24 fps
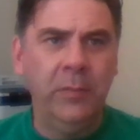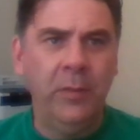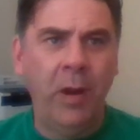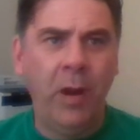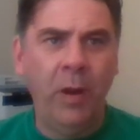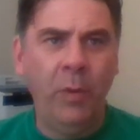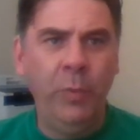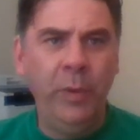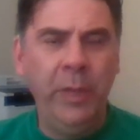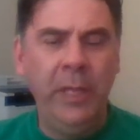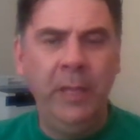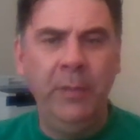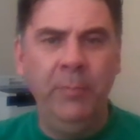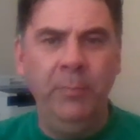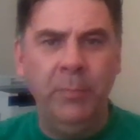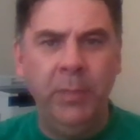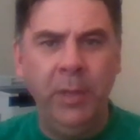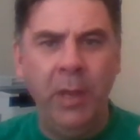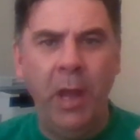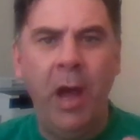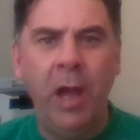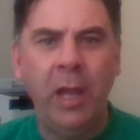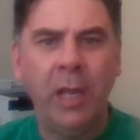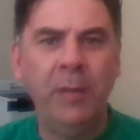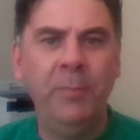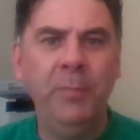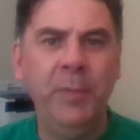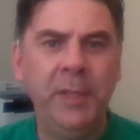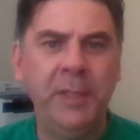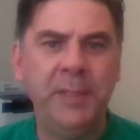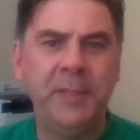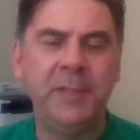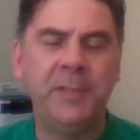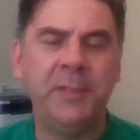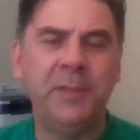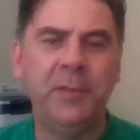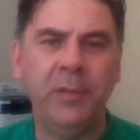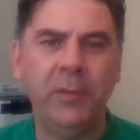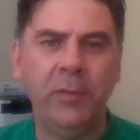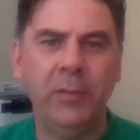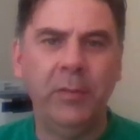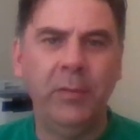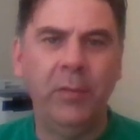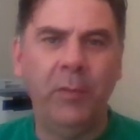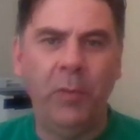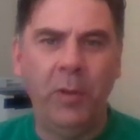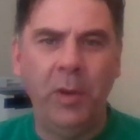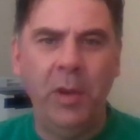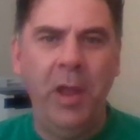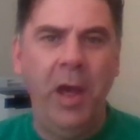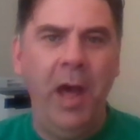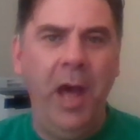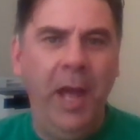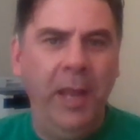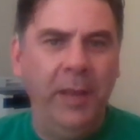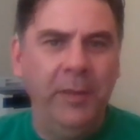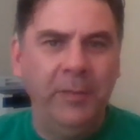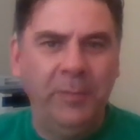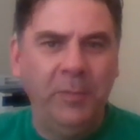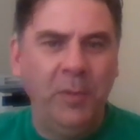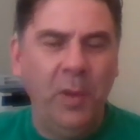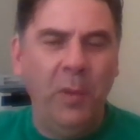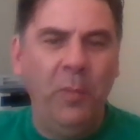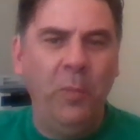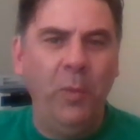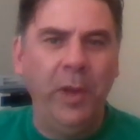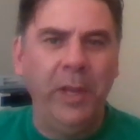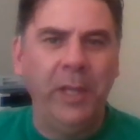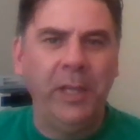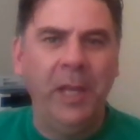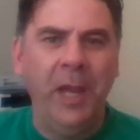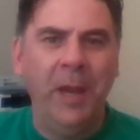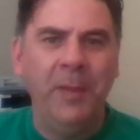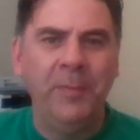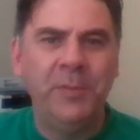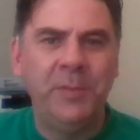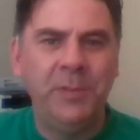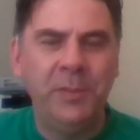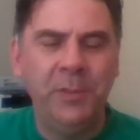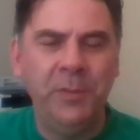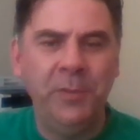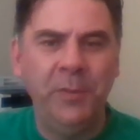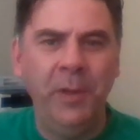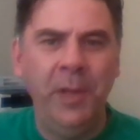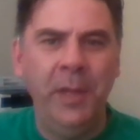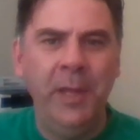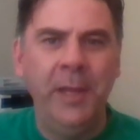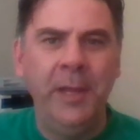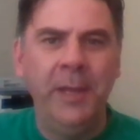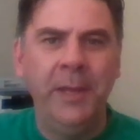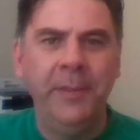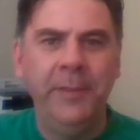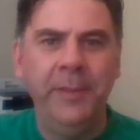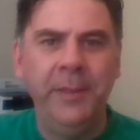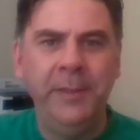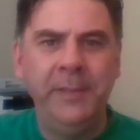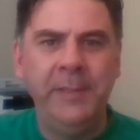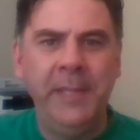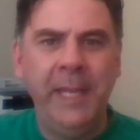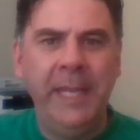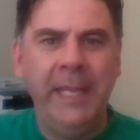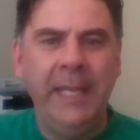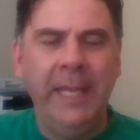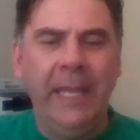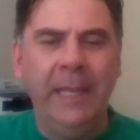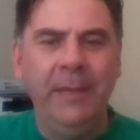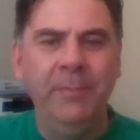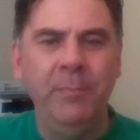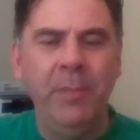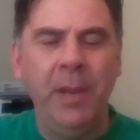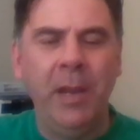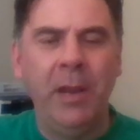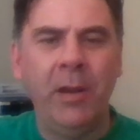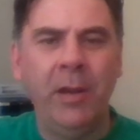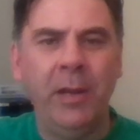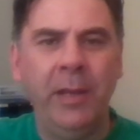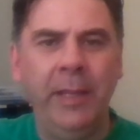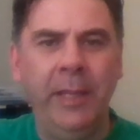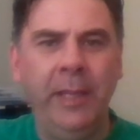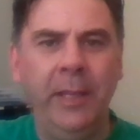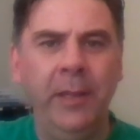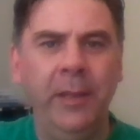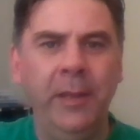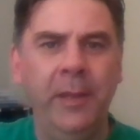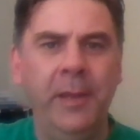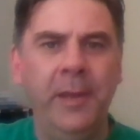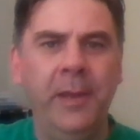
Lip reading: Are we monogamous or not when it comes to the date and marry